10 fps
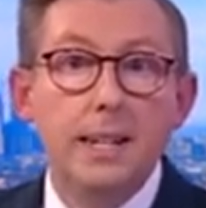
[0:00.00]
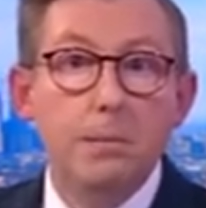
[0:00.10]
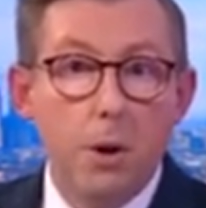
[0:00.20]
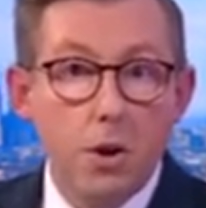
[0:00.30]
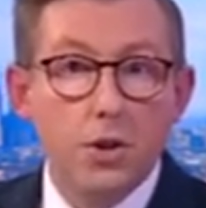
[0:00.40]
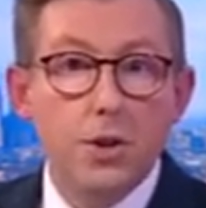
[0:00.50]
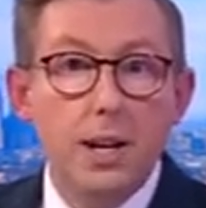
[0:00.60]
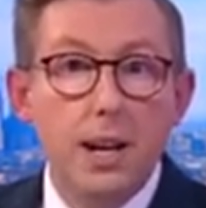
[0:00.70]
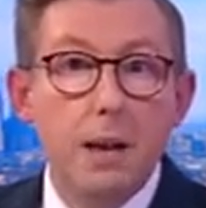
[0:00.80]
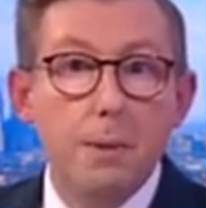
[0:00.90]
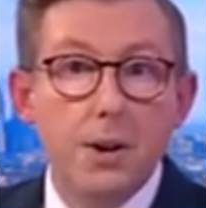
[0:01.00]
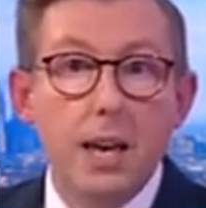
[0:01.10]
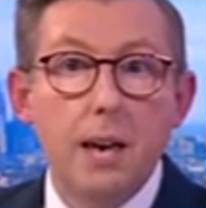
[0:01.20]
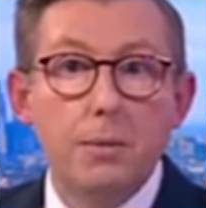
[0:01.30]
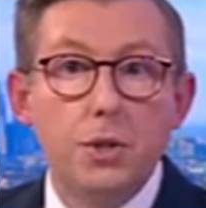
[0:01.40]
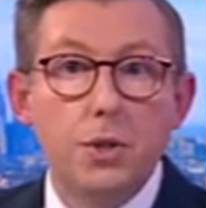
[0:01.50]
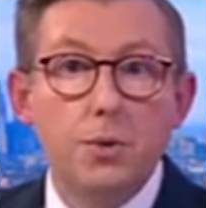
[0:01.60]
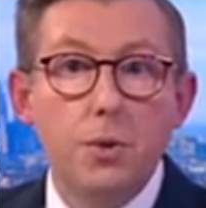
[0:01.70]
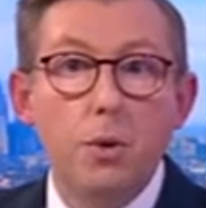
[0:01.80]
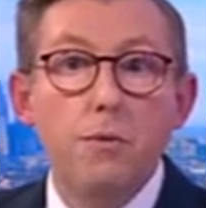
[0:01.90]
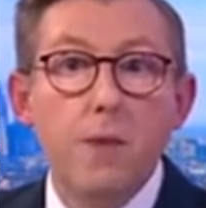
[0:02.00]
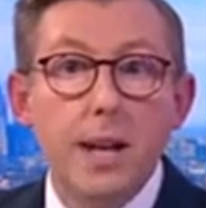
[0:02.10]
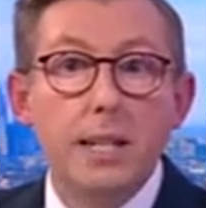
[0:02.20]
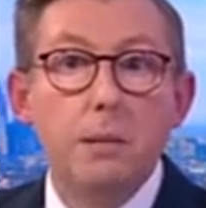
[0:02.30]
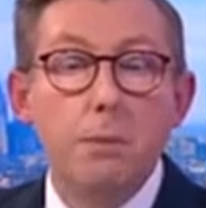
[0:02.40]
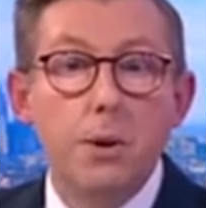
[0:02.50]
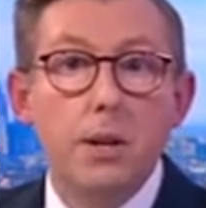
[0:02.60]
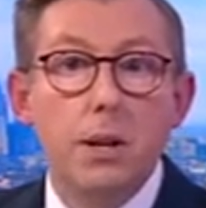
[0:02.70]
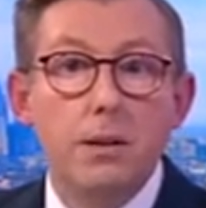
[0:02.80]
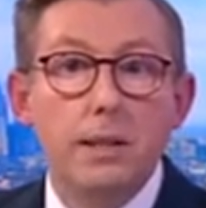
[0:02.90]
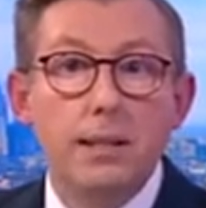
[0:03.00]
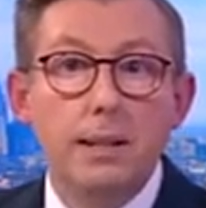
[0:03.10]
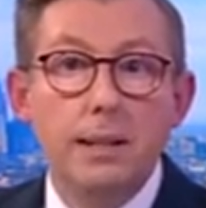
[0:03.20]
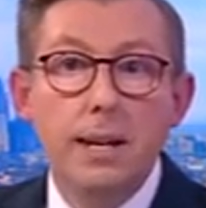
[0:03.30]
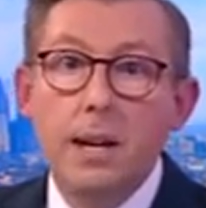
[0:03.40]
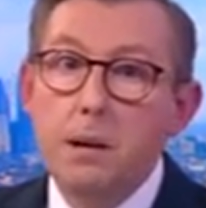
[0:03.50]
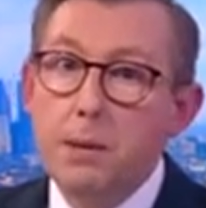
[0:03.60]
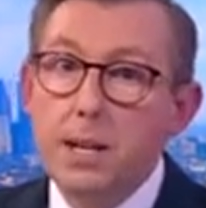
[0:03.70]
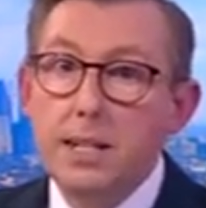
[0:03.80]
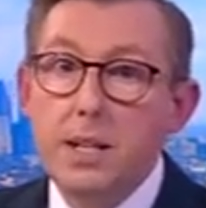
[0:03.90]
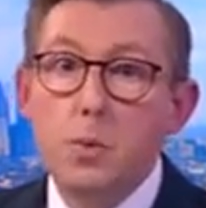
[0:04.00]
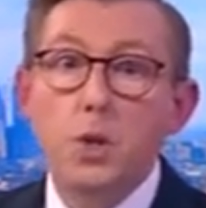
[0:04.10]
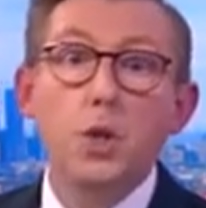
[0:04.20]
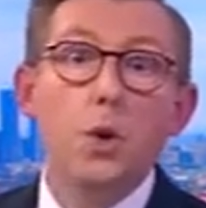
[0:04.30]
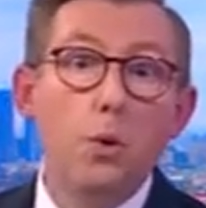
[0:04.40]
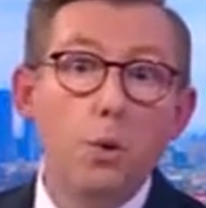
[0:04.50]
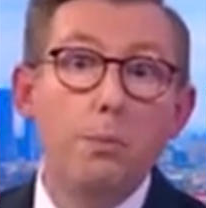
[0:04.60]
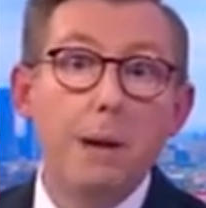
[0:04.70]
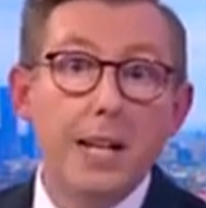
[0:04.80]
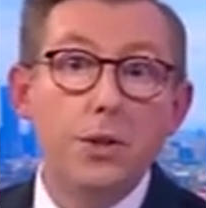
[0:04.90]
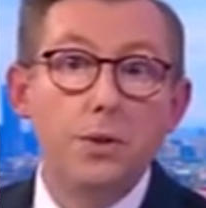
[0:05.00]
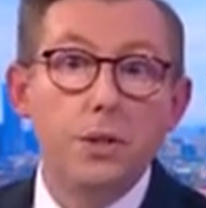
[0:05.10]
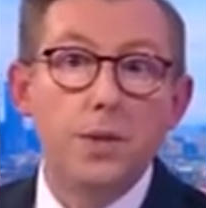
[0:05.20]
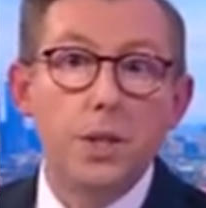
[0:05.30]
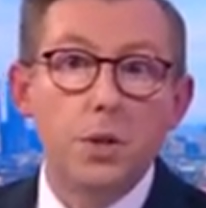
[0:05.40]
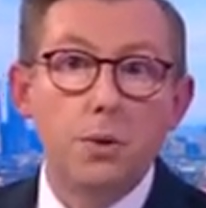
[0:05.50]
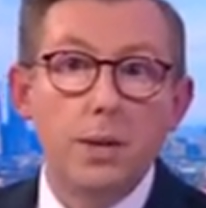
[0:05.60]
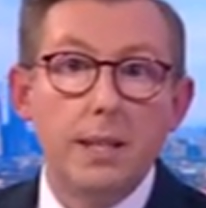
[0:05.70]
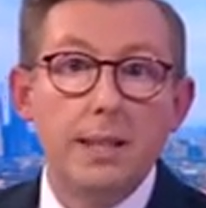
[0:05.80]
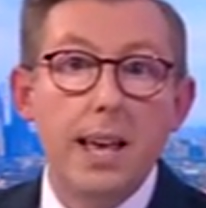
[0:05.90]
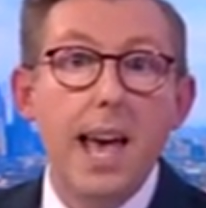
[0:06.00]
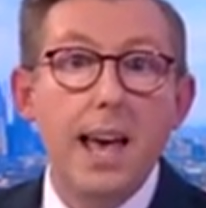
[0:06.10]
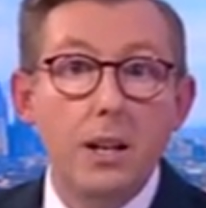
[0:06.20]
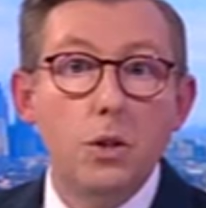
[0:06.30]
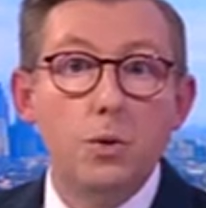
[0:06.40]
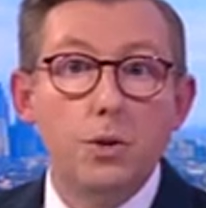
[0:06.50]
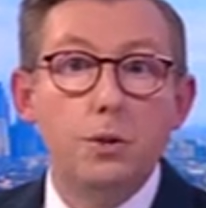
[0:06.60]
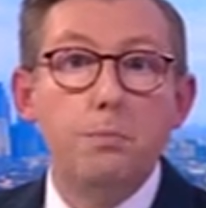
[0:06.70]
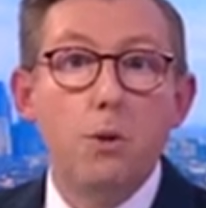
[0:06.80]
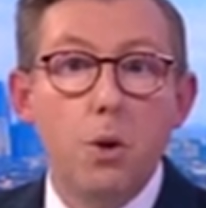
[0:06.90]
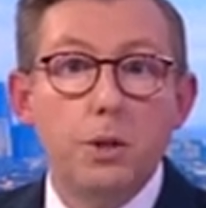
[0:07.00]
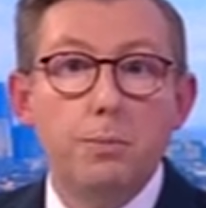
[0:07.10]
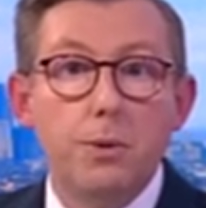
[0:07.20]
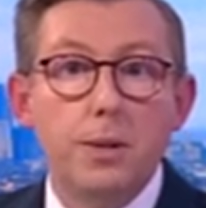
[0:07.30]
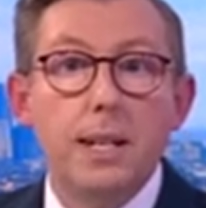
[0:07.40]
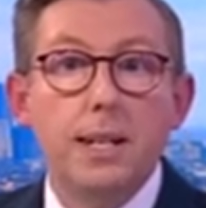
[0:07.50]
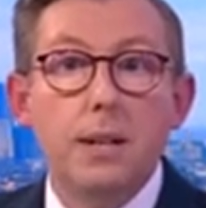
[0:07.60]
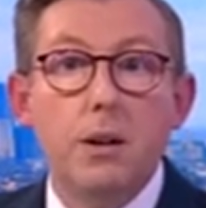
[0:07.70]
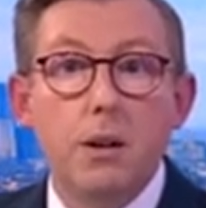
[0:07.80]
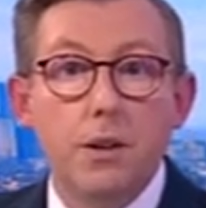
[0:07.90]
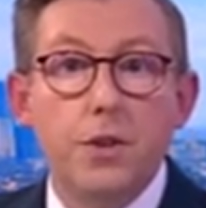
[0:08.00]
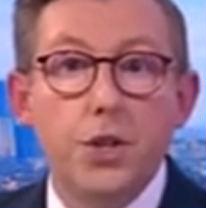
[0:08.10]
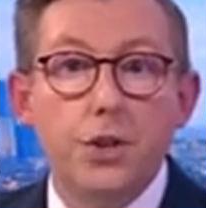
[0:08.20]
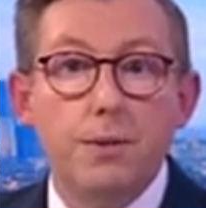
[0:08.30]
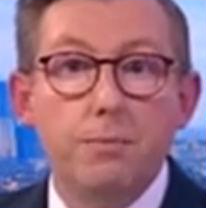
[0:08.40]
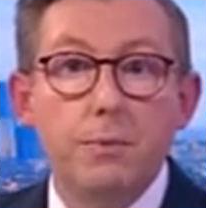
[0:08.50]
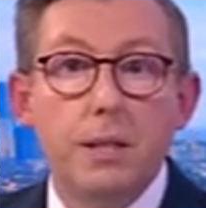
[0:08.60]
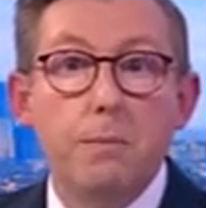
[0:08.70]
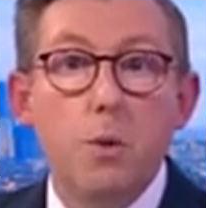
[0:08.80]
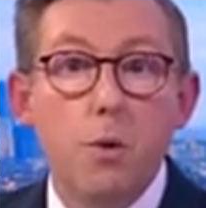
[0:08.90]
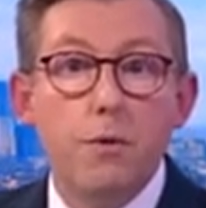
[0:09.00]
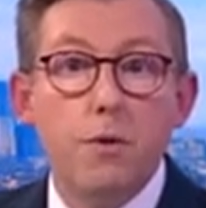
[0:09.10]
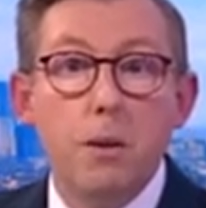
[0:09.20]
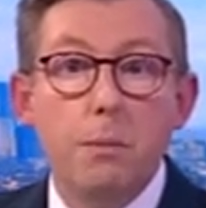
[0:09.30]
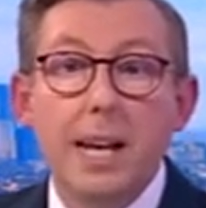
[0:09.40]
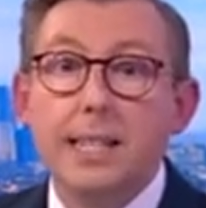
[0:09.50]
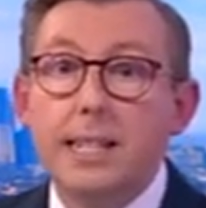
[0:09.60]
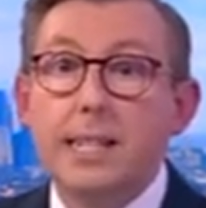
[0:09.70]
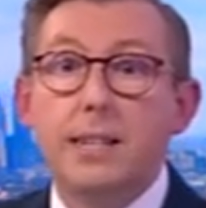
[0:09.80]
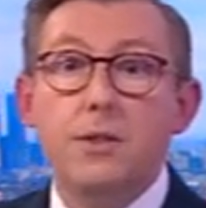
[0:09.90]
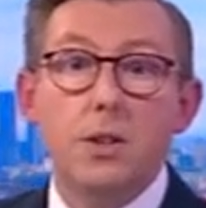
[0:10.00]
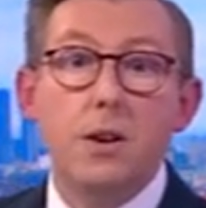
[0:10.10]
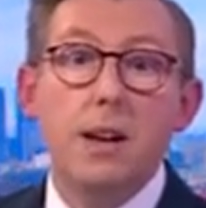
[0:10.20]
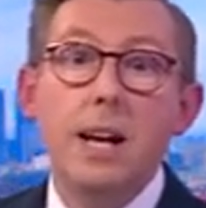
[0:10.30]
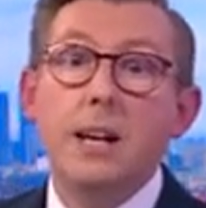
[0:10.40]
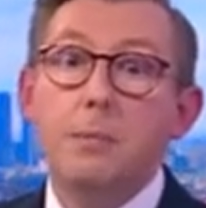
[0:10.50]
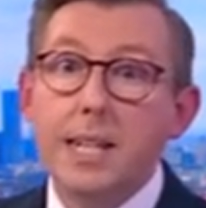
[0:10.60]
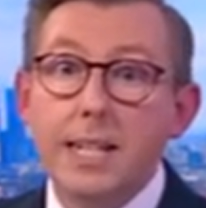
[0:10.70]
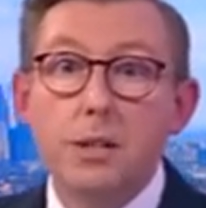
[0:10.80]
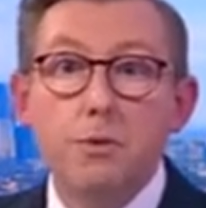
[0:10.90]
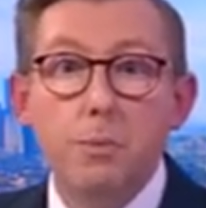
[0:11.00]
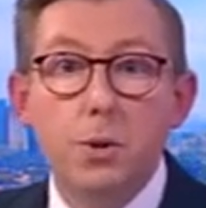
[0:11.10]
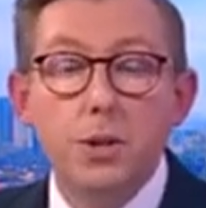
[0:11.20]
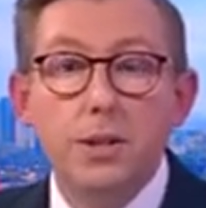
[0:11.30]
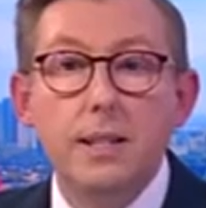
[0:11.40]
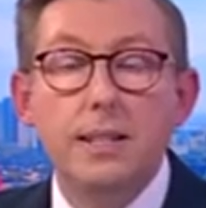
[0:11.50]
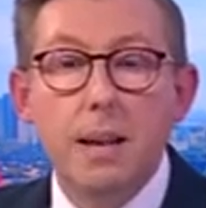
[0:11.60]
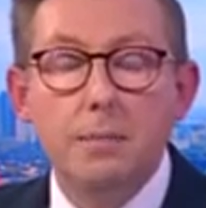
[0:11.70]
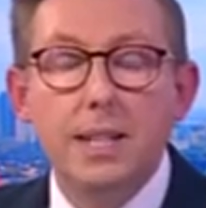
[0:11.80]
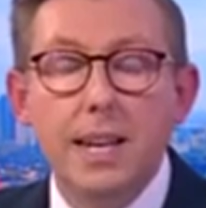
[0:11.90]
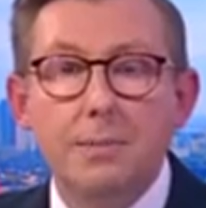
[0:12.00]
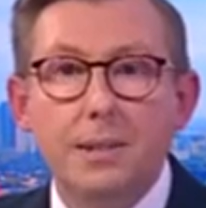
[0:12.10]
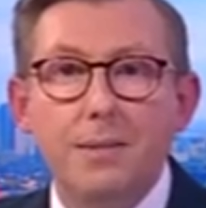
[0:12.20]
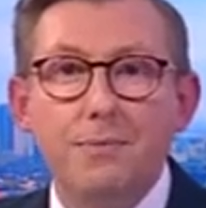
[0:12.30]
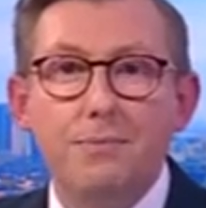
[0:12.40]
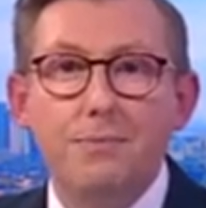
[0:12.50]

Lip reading: In Berkshire, Labour kept control of Reading Borough Council. But it wasn't all bad news for the Tories. They held on to Broxbourne in Hertfordshire. With more from Essex, here's our political reporter, Simon Dedman.